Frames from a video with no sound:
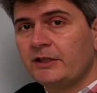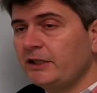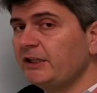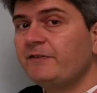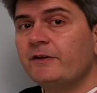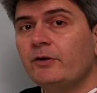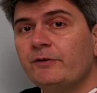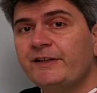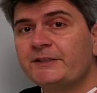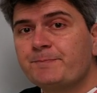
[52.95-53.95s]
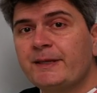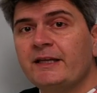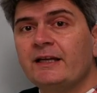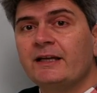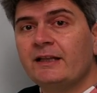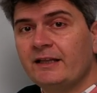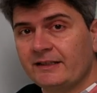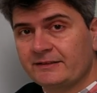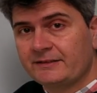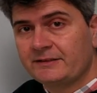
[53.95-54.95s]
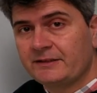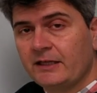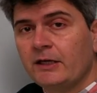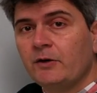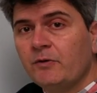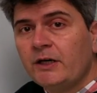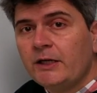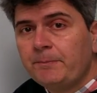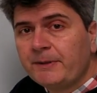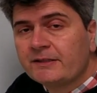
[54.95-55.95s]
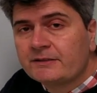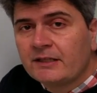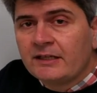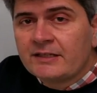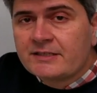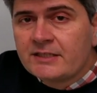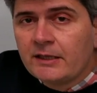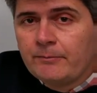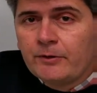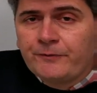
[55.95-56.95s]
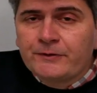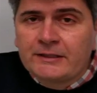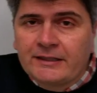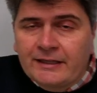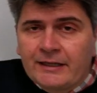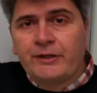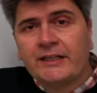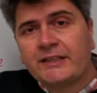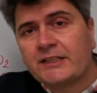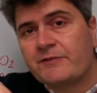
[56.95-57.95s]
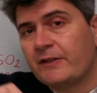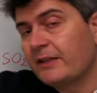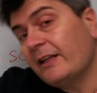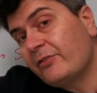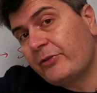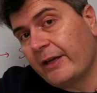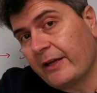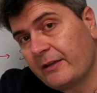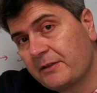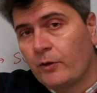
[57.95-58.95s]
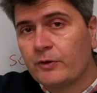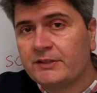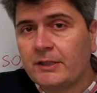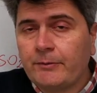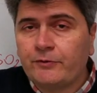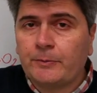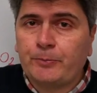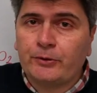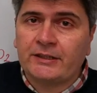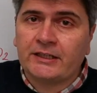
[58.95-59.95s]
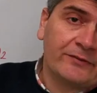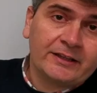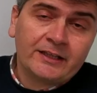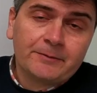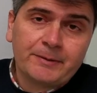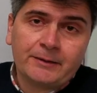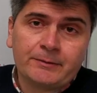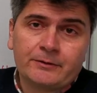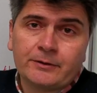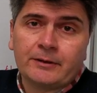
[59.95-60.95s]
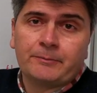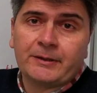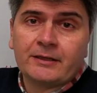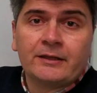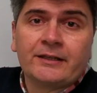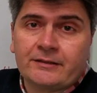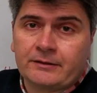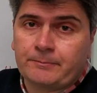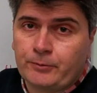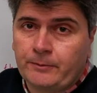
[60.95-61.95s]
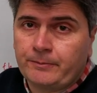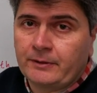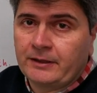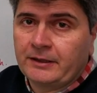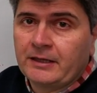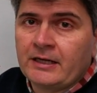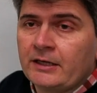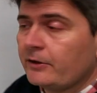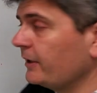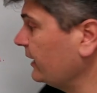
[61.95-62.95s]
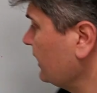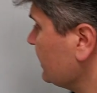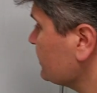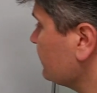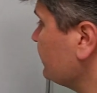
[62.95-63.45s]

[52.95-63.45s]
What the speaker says: It will always be less. Why? Because some of the reactants will not react, or some of the product will not be able to be collected properly. Okay, so